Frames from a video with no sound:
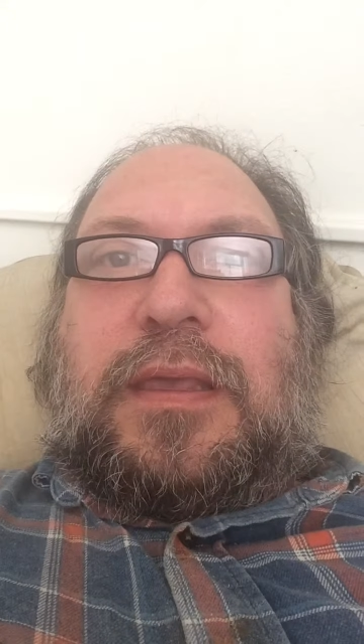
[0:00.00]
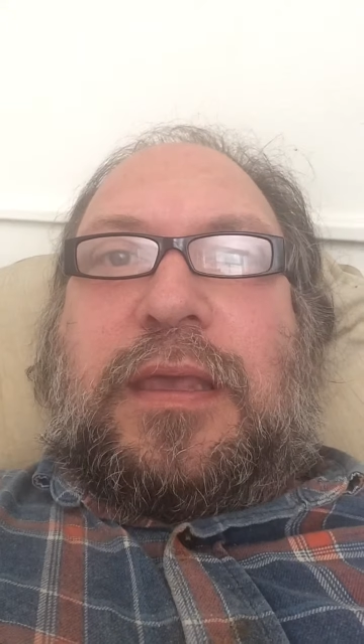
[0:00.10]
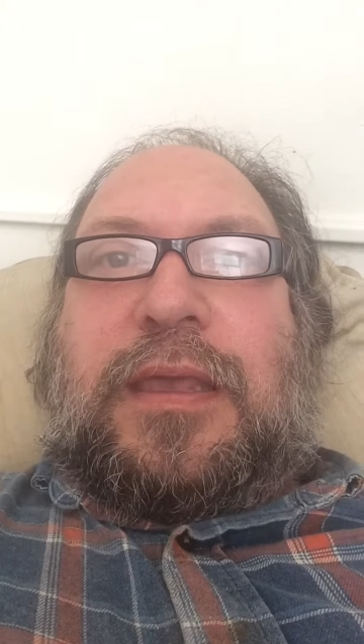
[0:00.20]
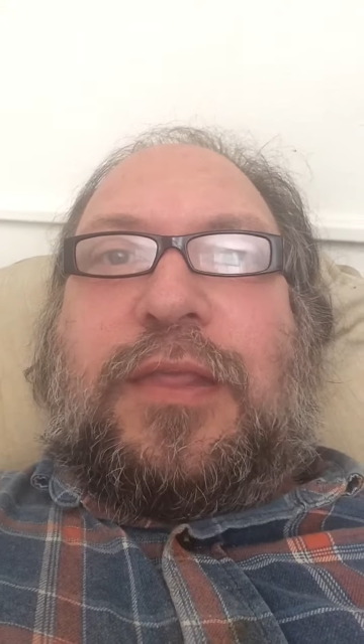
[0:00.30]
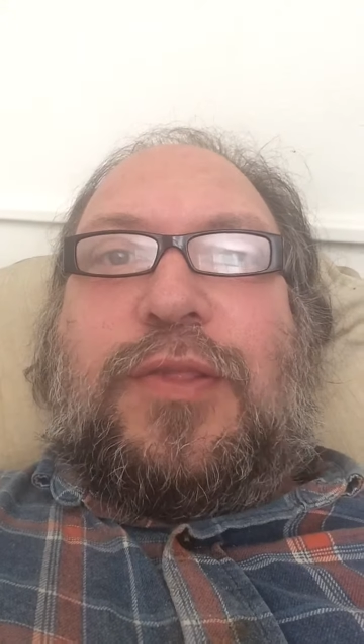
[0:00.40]

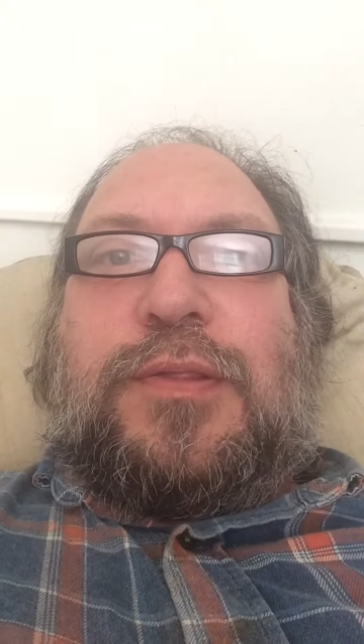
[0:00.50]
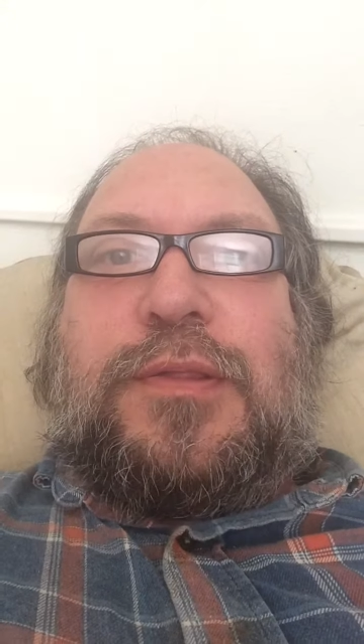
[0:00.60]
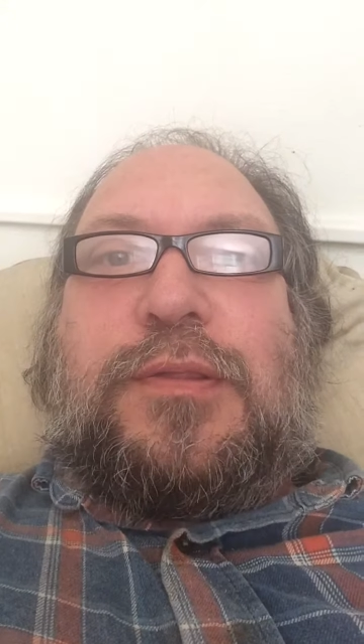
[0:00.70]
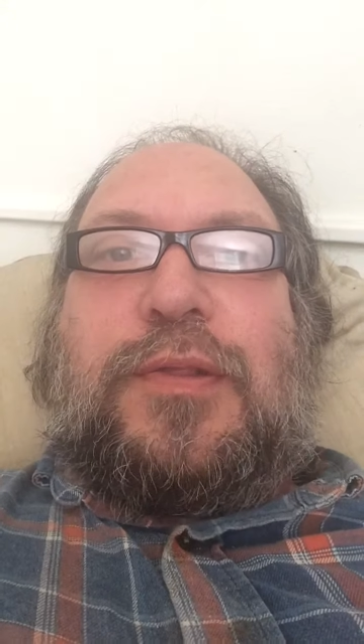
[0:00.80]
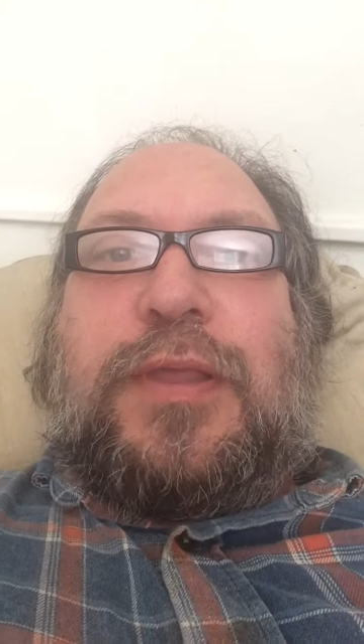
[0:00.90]
Hey, this
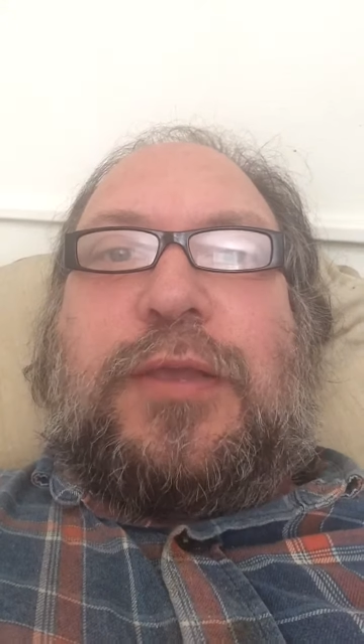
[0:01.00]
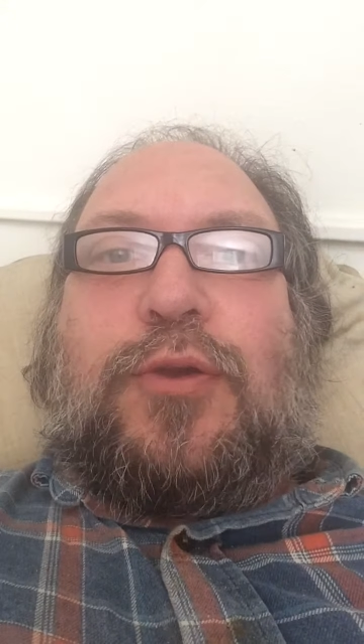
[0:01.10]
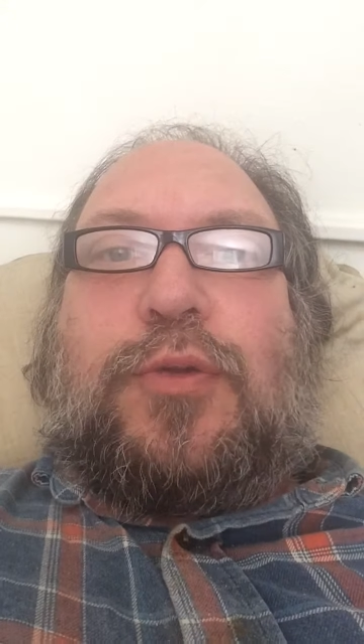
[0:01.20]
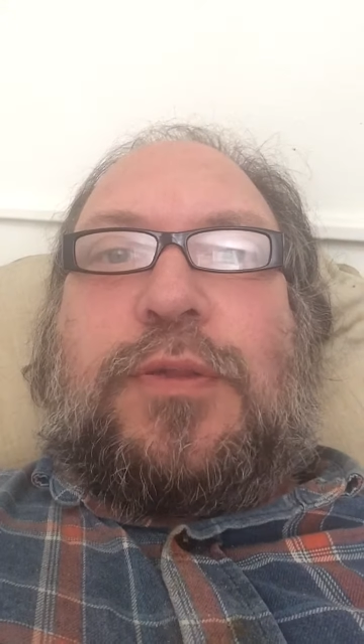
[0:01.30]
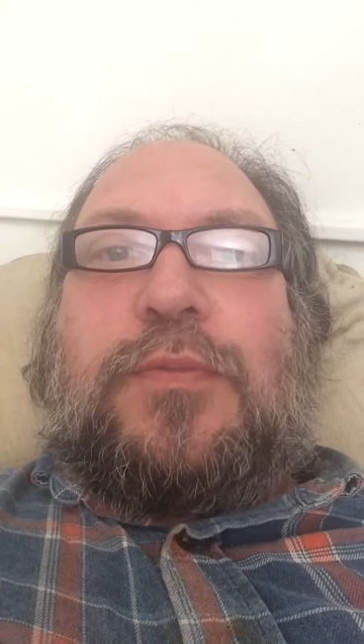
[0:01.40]
is Lee
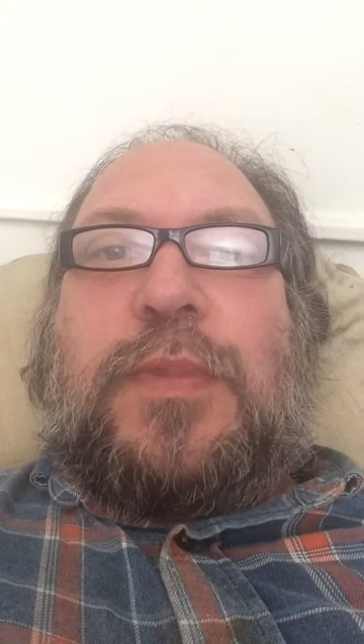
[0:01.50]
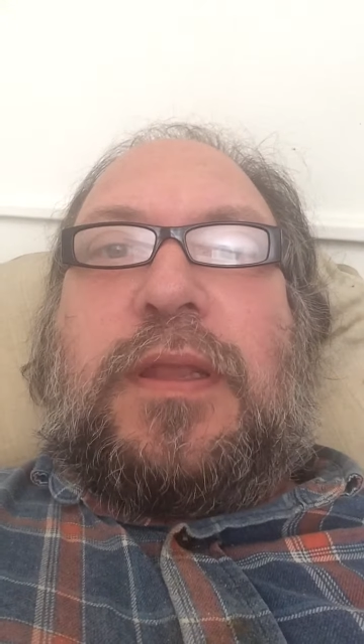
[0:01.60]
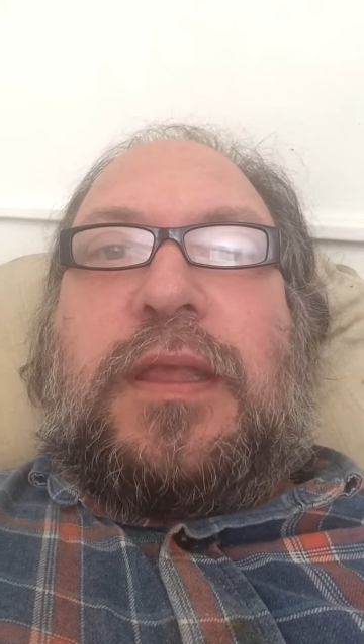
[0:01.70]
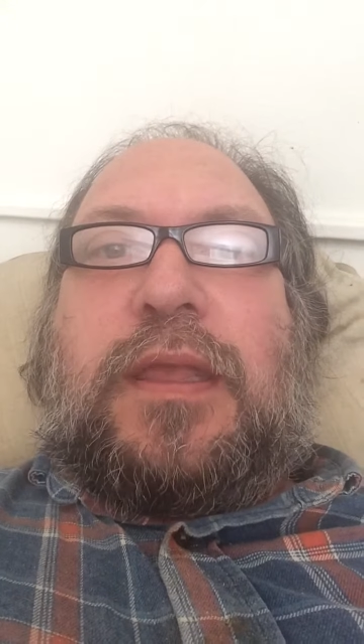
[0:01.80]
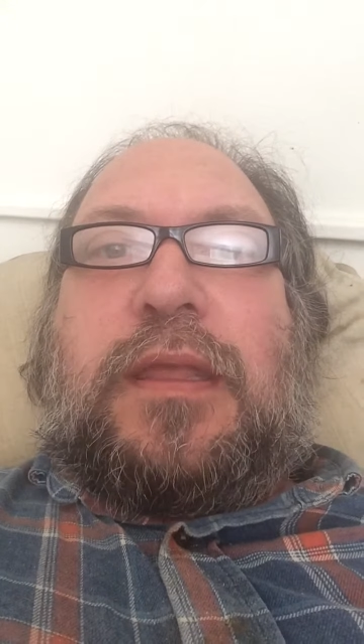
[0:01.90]

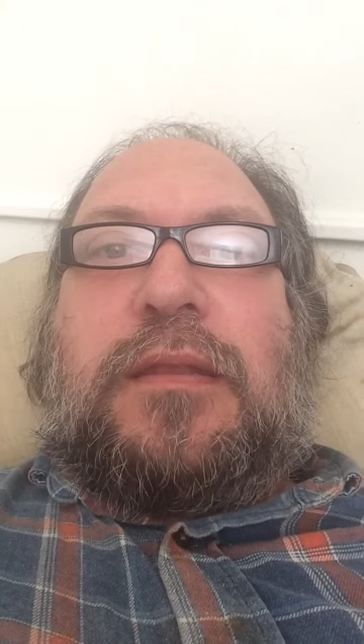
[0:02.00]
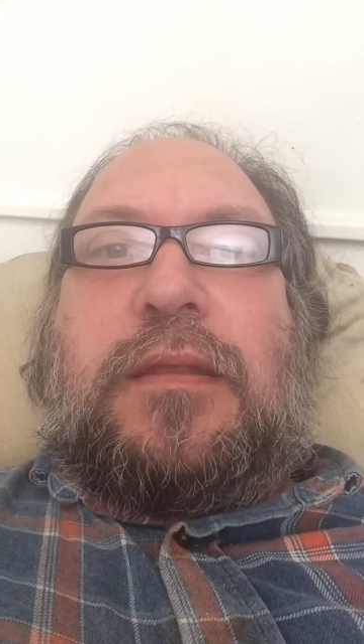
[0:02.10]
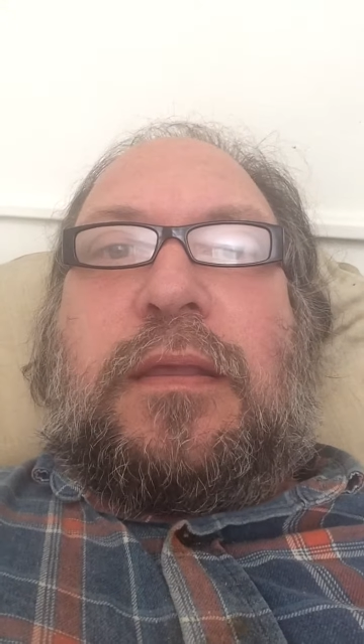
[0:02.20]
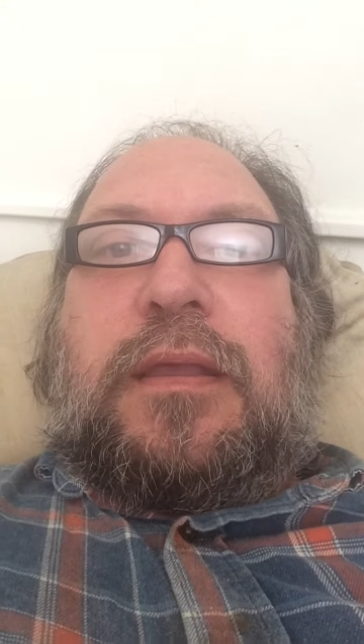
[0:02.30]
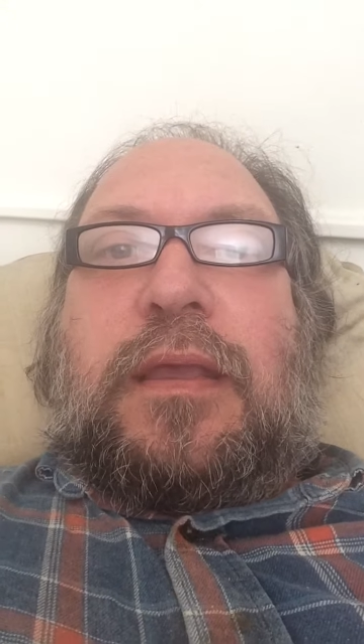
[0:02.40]
Gerstmann, and
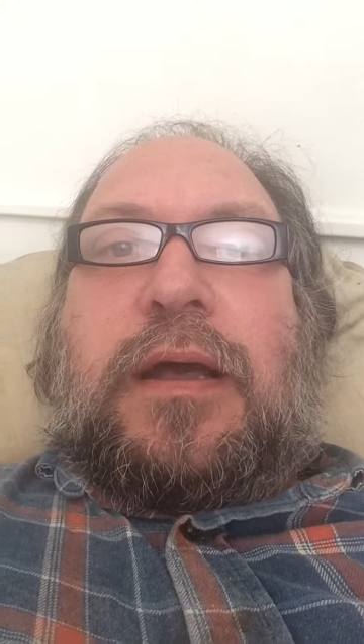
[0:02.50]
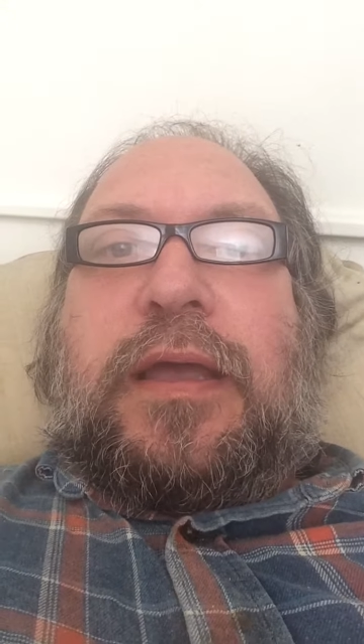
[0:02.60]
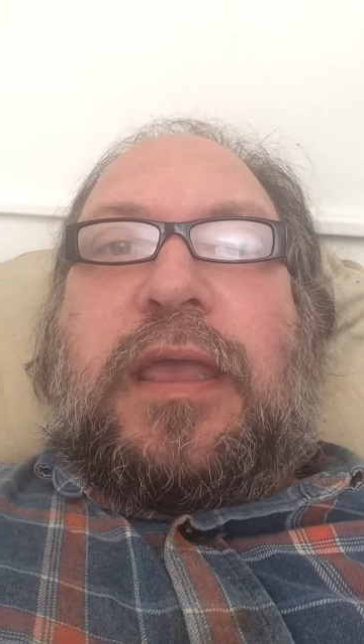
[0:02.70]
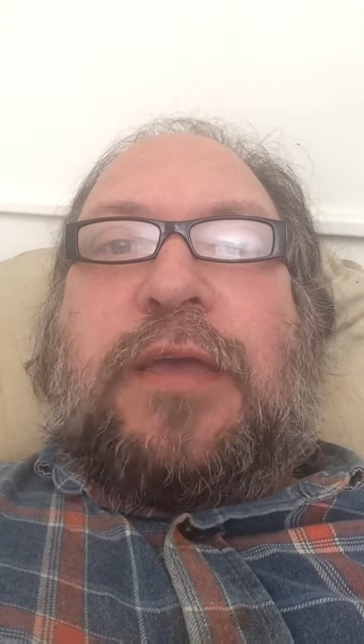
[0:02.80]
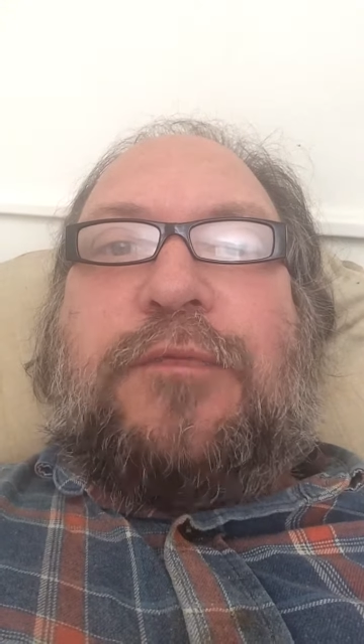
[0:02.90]

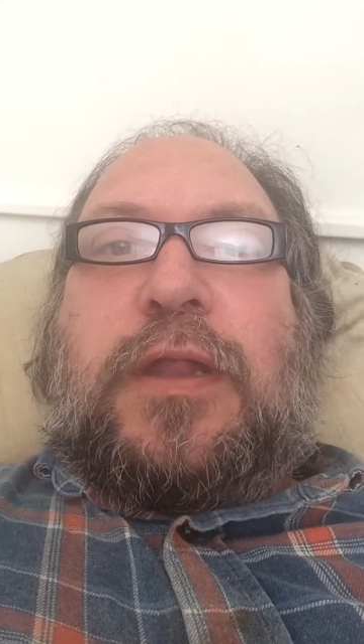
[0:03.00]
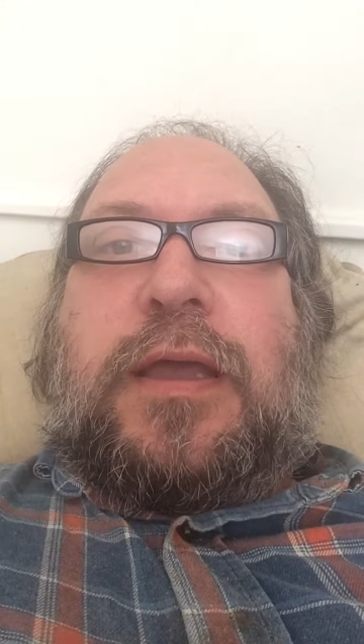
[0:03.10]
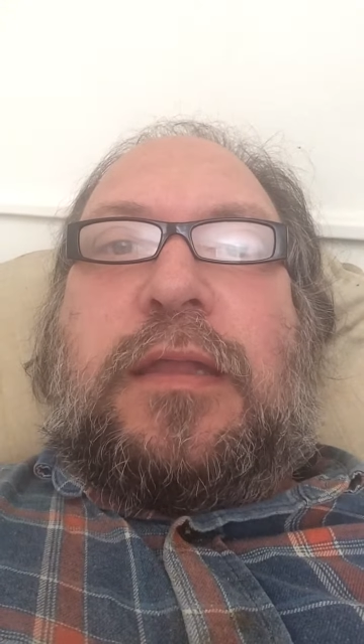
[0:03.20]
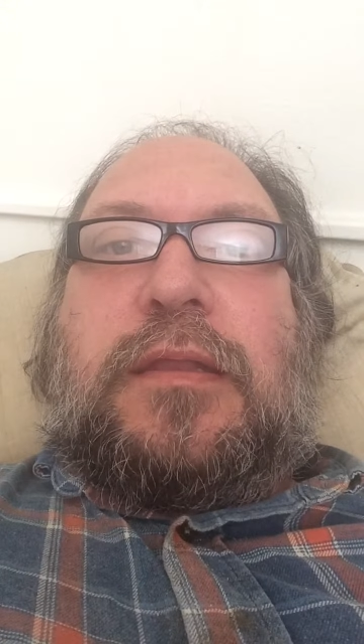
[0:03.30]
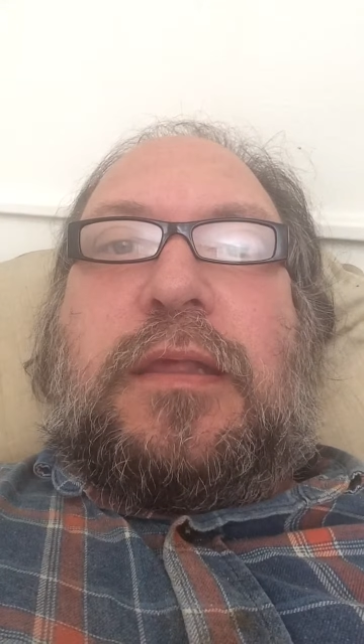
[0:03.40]
I have an
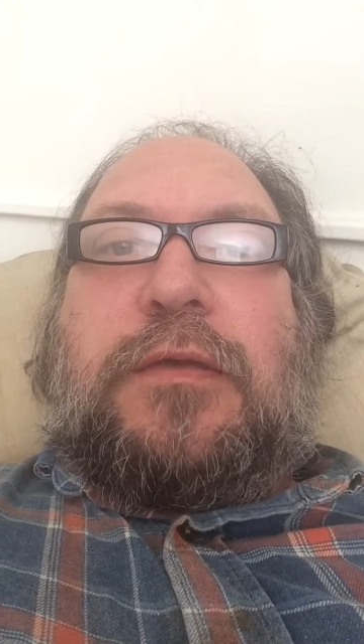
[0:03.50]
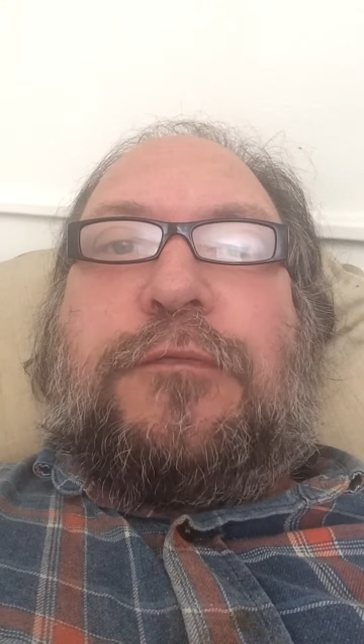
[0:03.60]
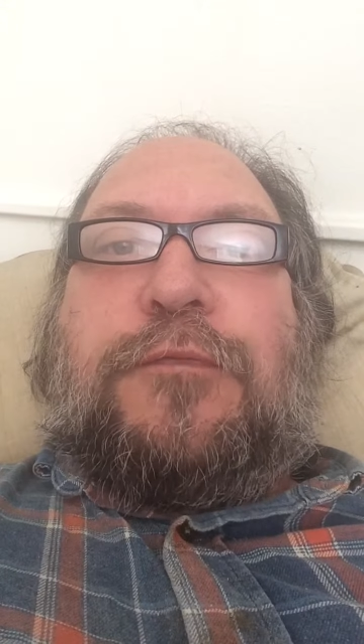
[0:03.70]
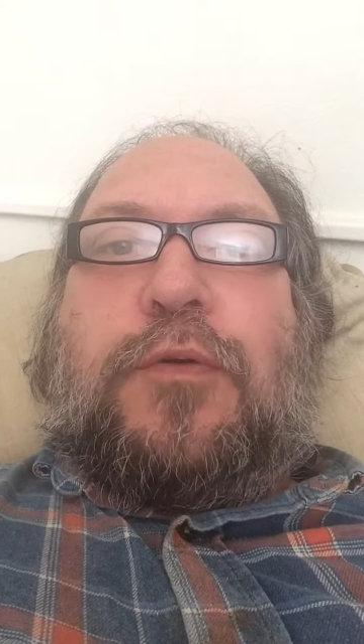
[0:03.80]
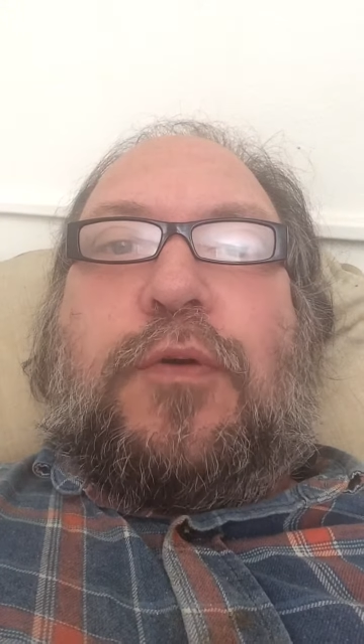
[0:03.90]
idea
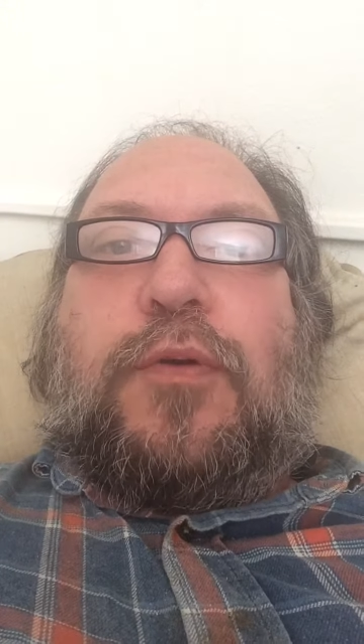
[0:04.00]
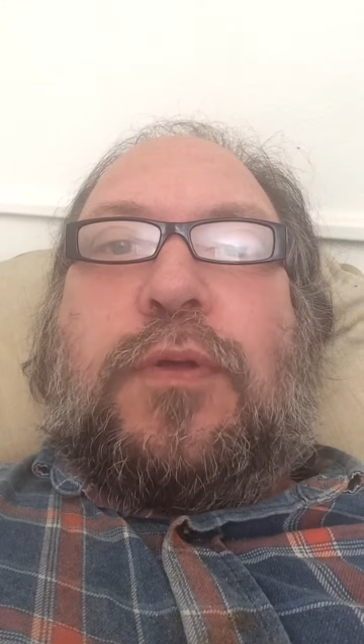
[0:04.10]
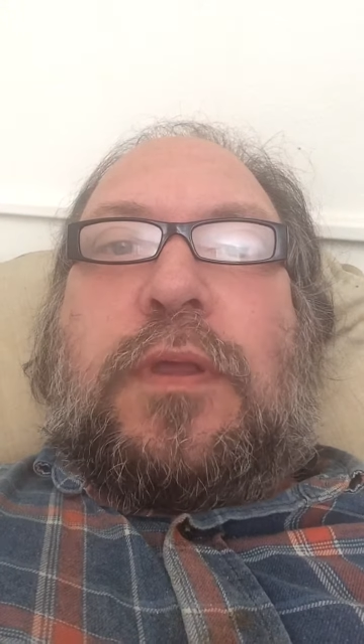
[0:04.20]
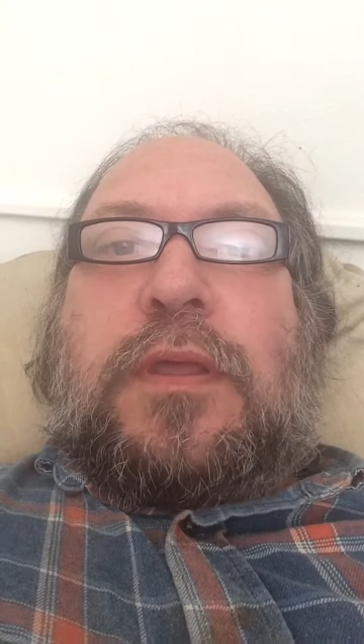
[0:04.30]
for